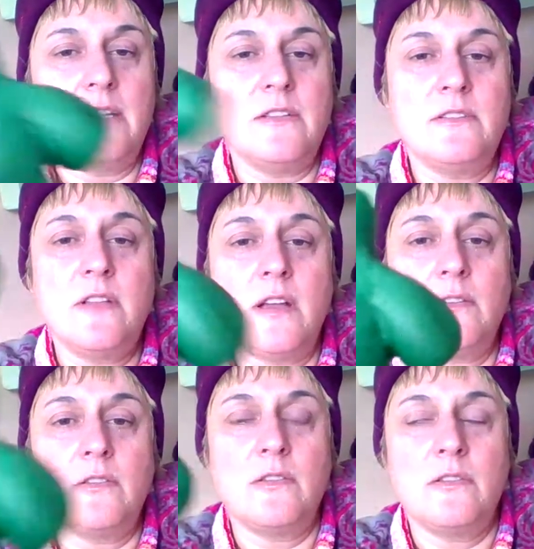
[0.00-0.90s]
is
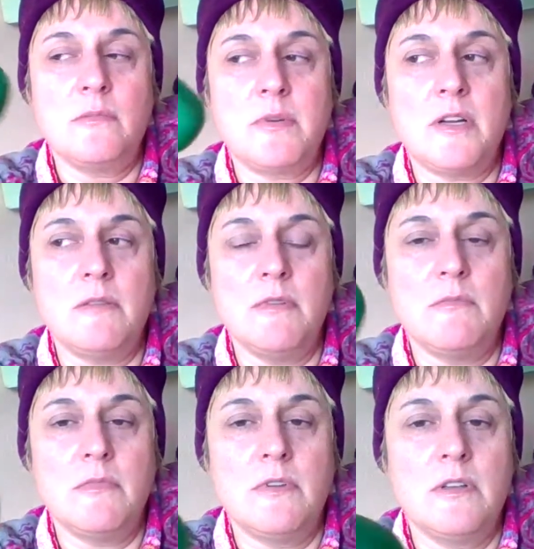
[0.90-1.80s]
not the problem.
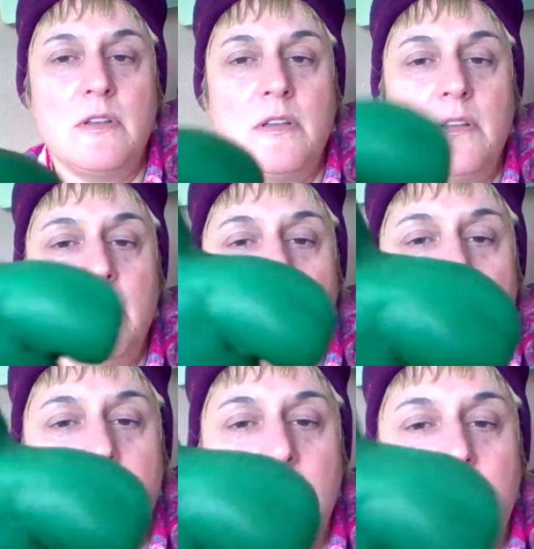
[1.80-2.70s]

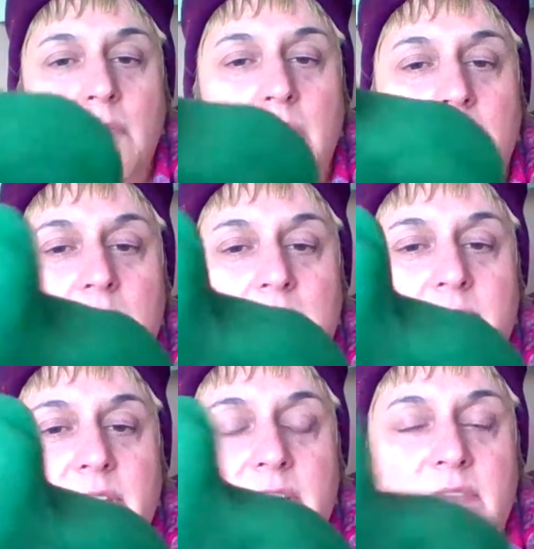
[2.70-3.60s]
But
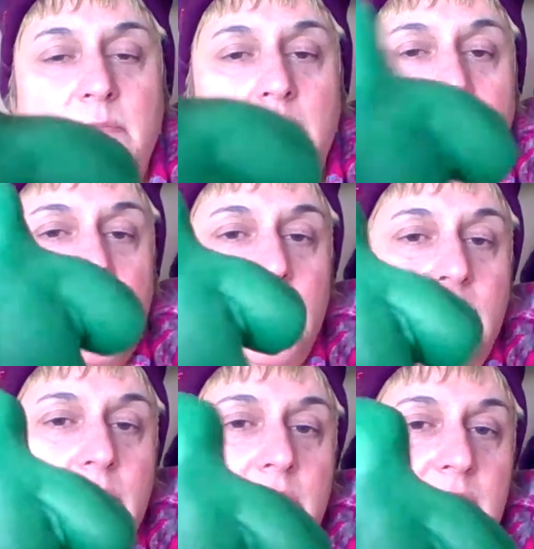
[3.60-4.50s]
if this
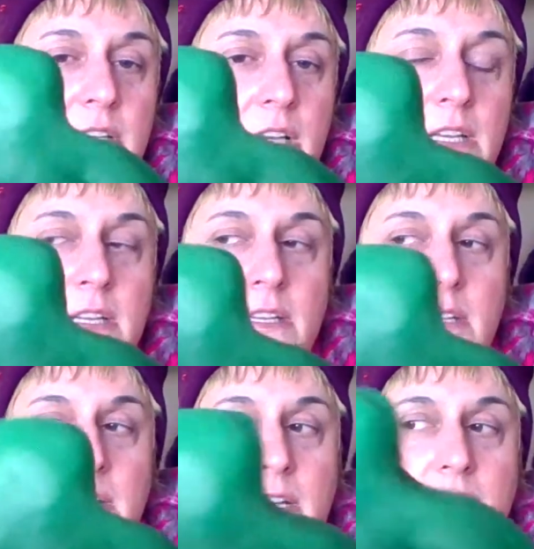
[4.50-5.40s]
Martian decided
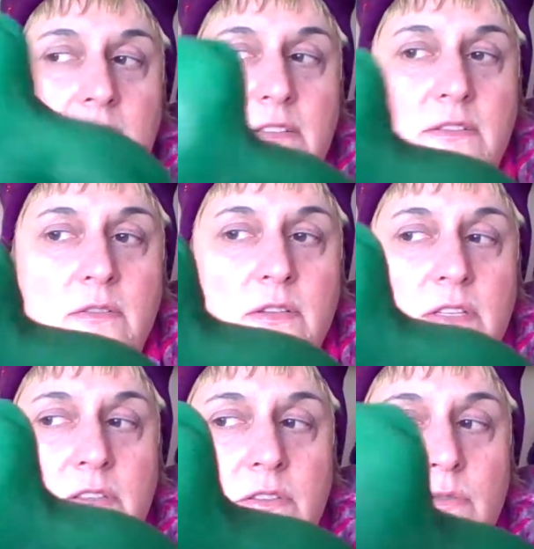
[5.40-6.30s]
he is going
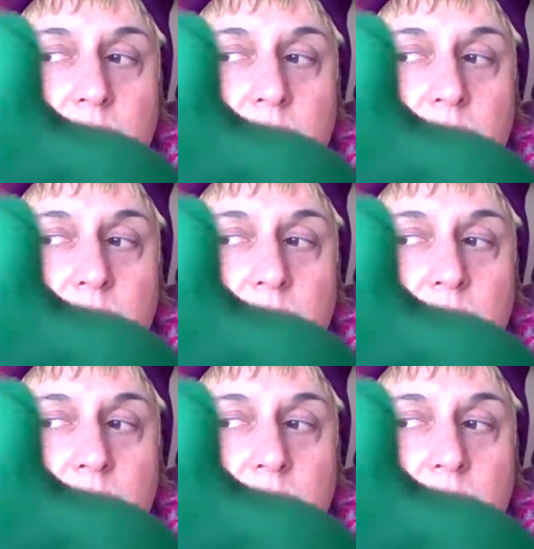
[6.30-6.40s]
to